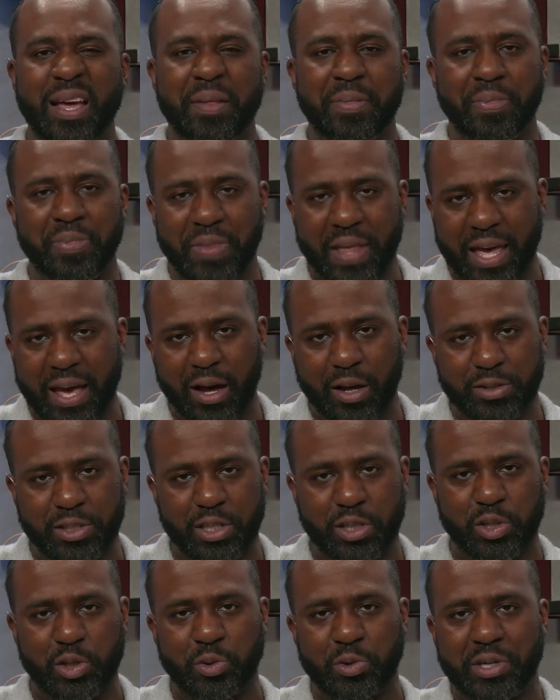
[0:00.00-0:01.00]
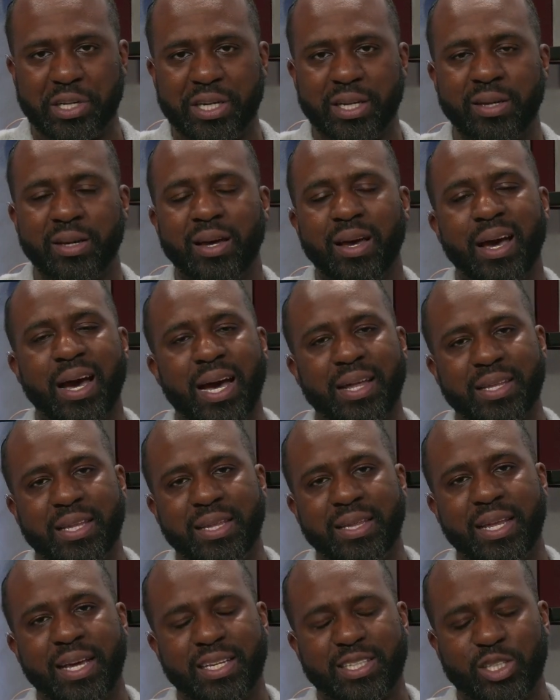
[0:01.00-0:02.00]
nails a three, and the
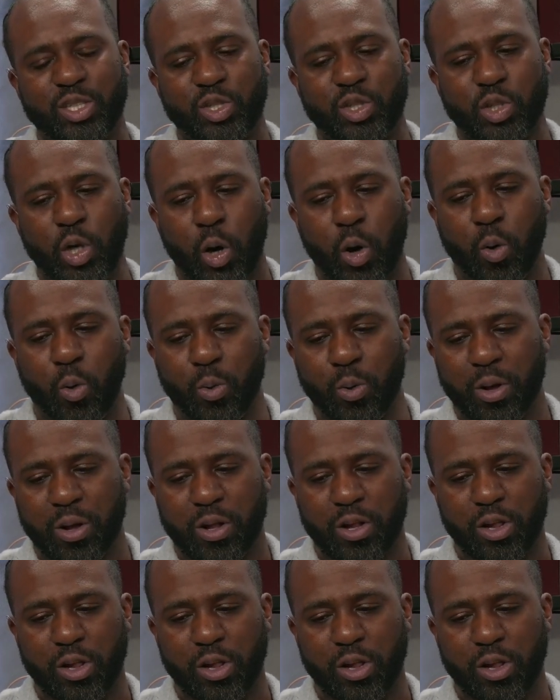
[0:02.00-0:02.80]
Knicks don't